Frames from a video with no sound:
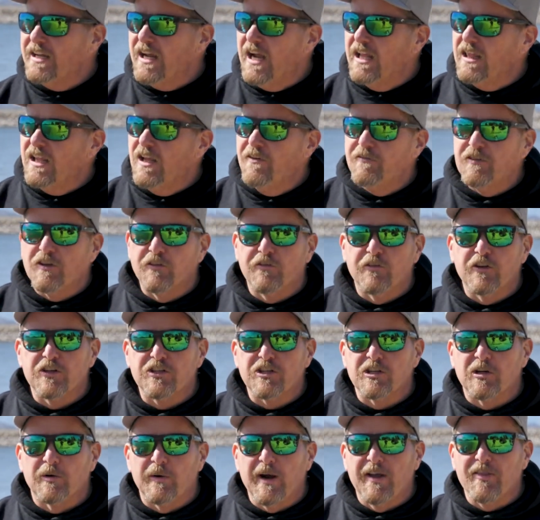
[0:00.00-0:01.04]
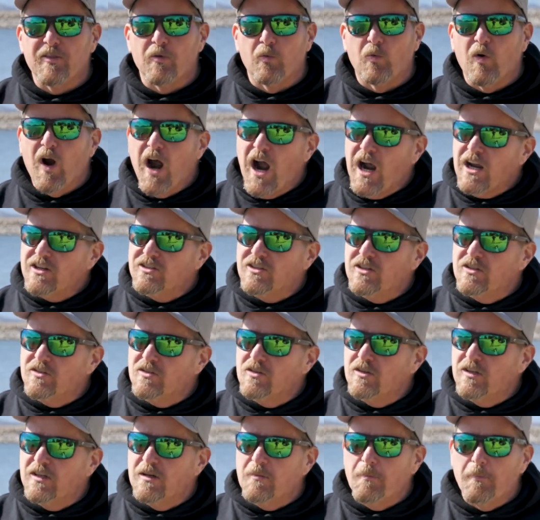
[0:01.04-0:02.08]
love to fish it around the rocks because
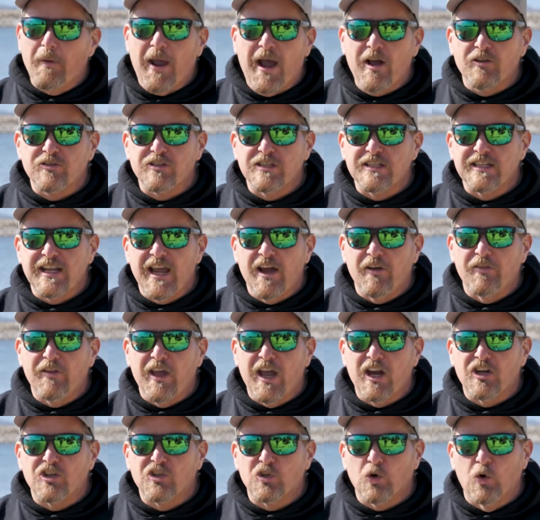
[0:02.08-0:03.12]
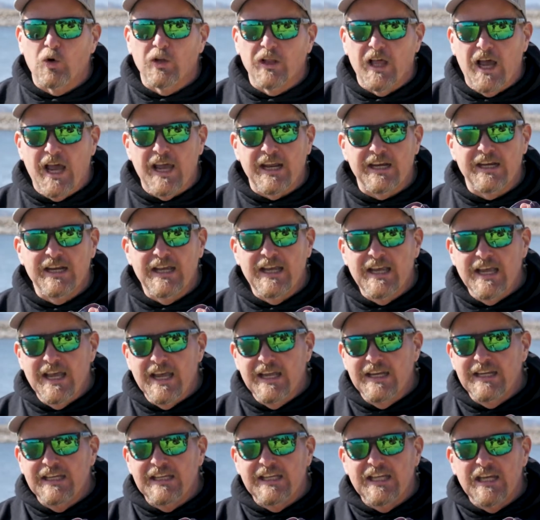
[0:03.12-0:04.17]
you can bounce it down that shoreline
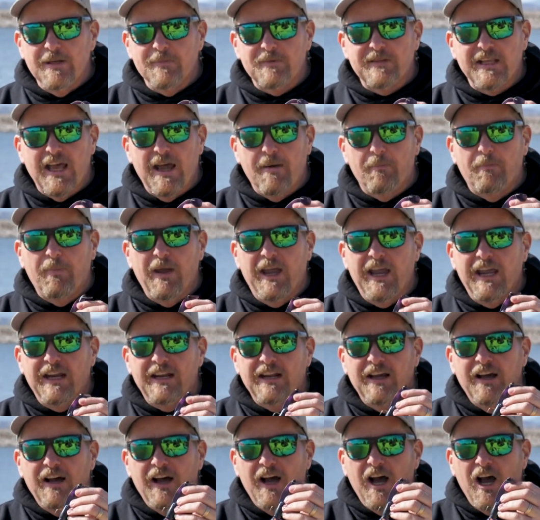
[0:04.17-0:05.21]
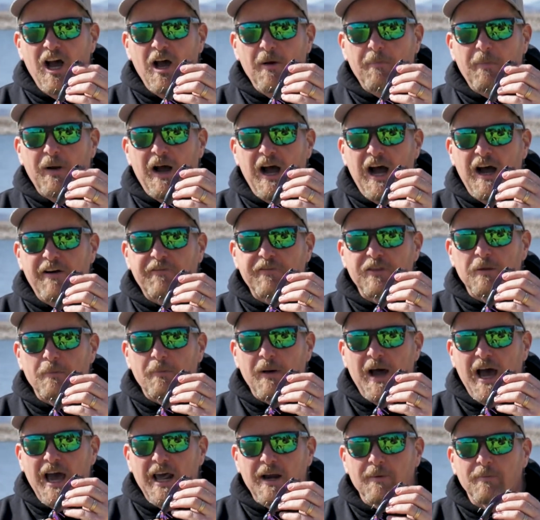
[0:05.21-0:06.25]
and it keeps that bait up off the
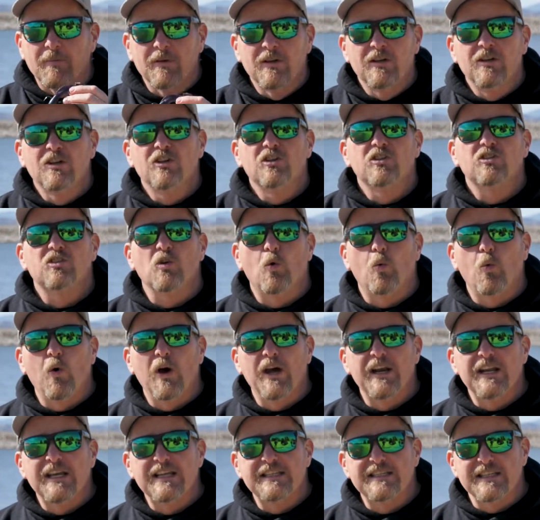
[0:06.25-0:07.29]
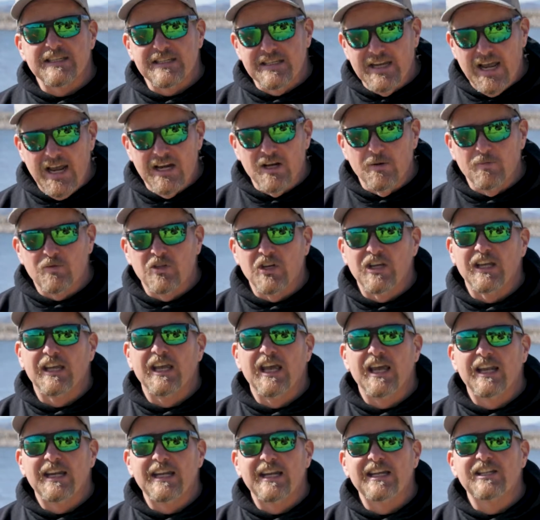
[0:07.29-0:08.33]
bottom. So what is a stand-up jig
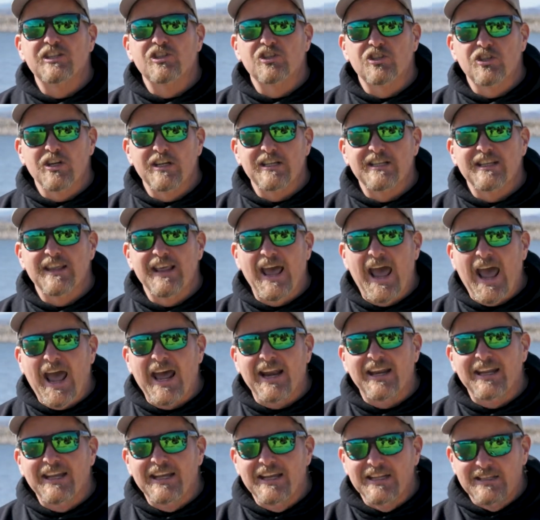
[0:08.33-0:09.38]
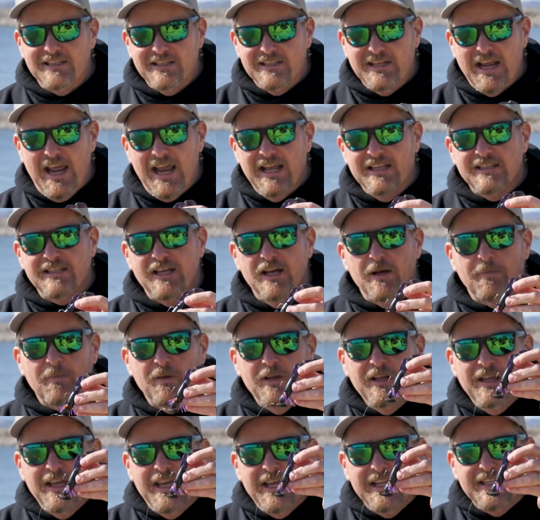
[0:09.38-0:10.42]
head? It's just that. It stands up.
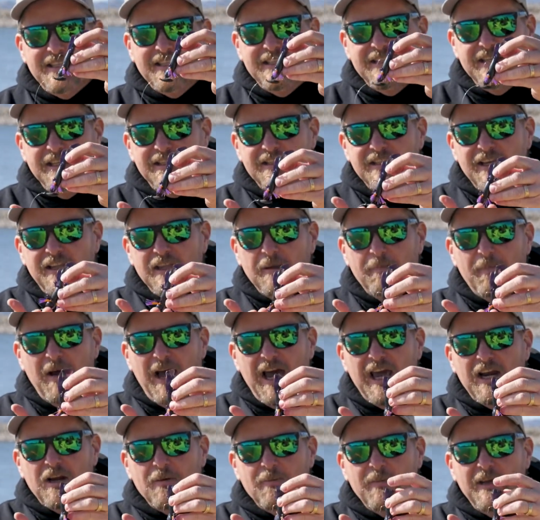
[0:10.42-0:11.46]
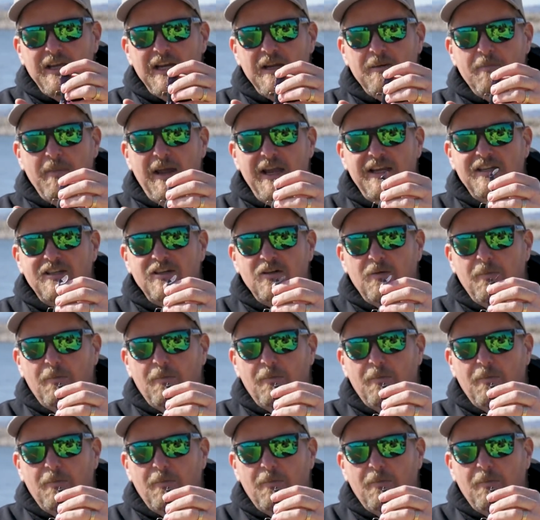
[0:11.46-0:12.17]
It sits on the bottom and it makes your